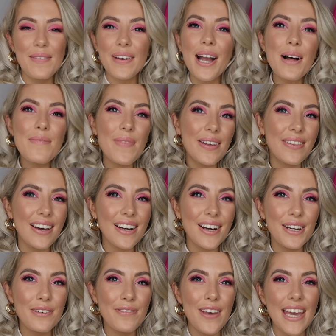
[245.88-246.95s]
coming up and that
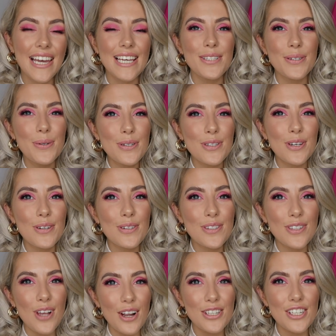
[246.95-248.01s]
kind of thing. It's also
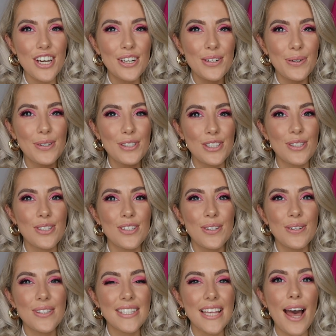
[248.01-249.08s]
such a gorgeous
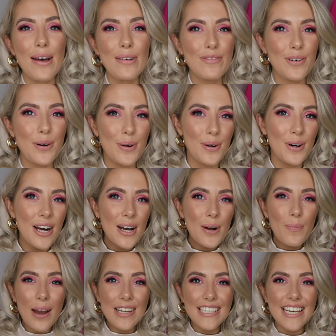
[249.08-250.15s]
suit set for
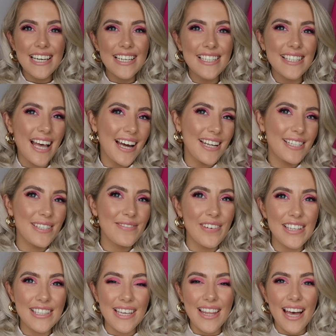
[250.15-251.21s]
weddings and
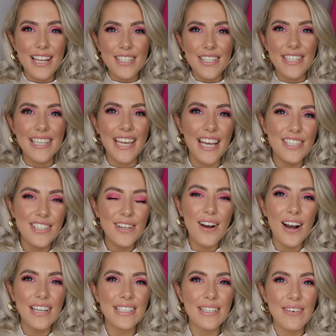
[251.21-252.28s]
things like that, just in case you
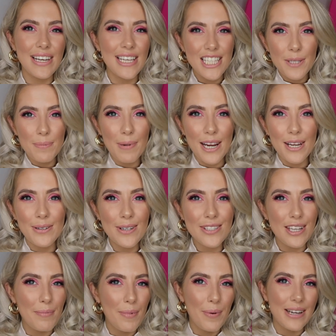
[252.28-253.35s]
guys have any spring or
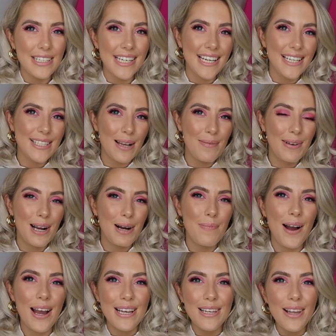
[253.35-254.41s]
summer weddings coming
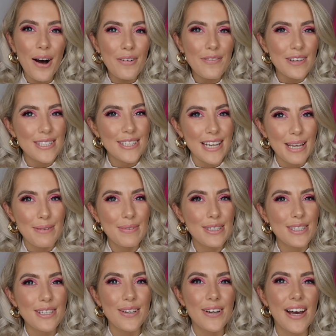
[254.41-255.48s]
up. I love a
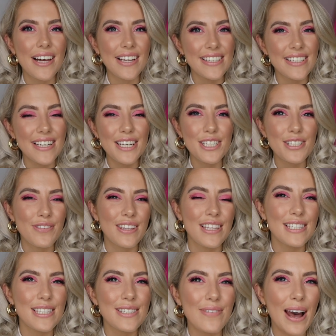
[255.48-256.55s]
statement suit and I just think
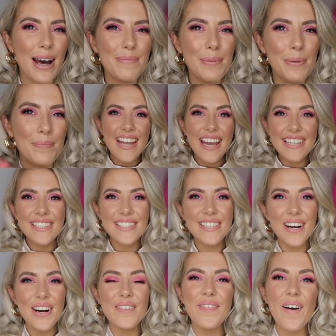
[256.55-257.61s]
this is fab. Next
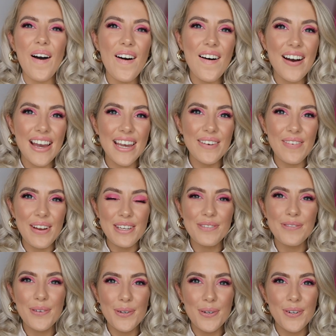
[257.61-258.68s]
up, I went
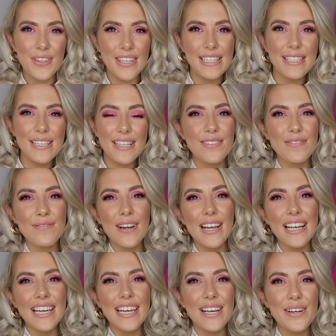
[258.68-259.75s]
for these
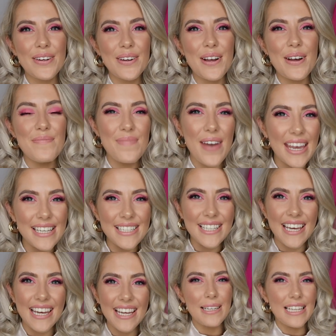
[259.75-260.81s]
really
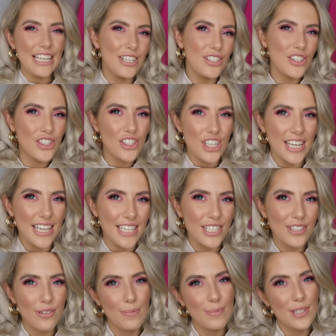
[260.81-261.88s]
amazing bleach
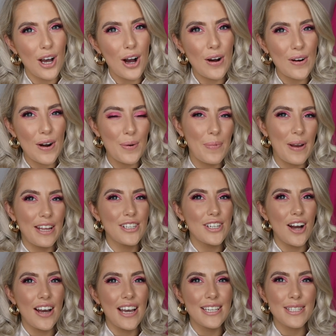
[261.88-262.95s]
jeans from Zara, which
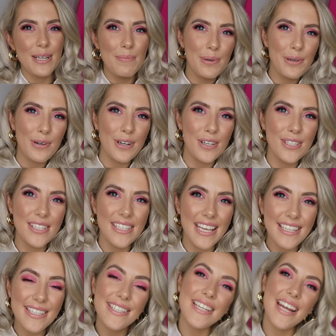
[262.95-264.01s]
I stumbled across
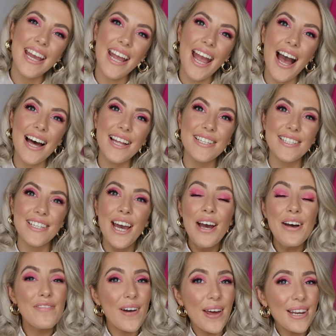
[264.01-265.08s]
yesterday and
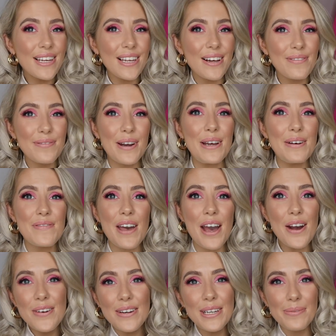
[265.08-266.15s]
fell in love with.
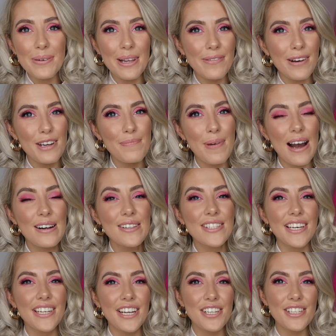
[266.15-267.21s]
They're only £25
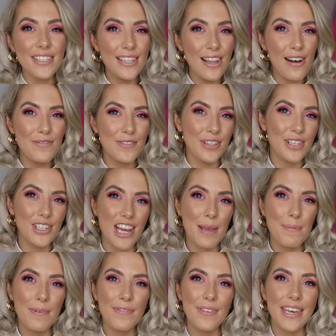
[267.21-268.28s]
and I just loved the
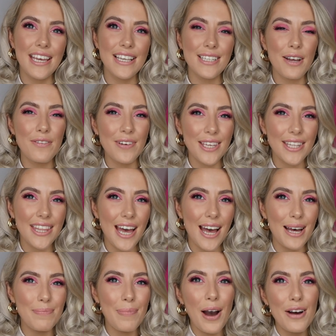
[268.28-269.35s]
shape of these. I think
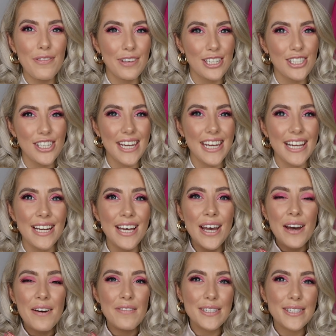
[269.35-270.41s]
they're a perfect jean
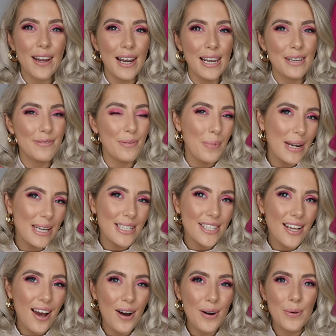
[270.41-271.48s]
for styling for
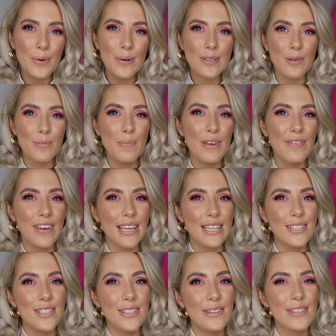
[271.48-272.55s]
winter or also moving
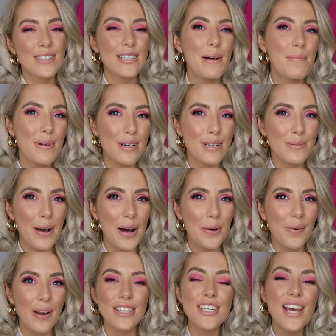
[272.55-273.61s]
into summer as
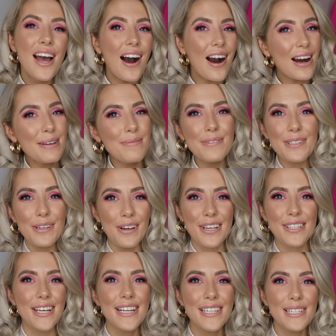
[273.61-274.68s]
well, which I'm so
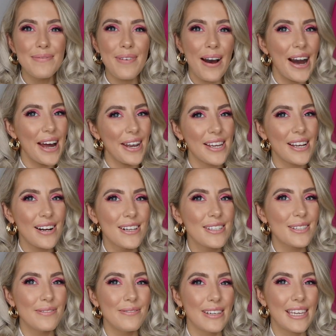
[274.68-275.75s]
excited about and I
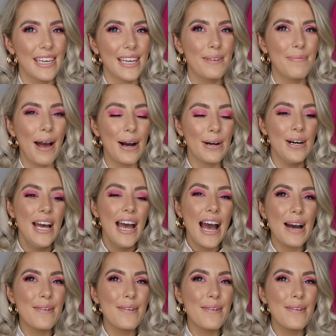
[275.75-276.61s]
can't stop thinking about.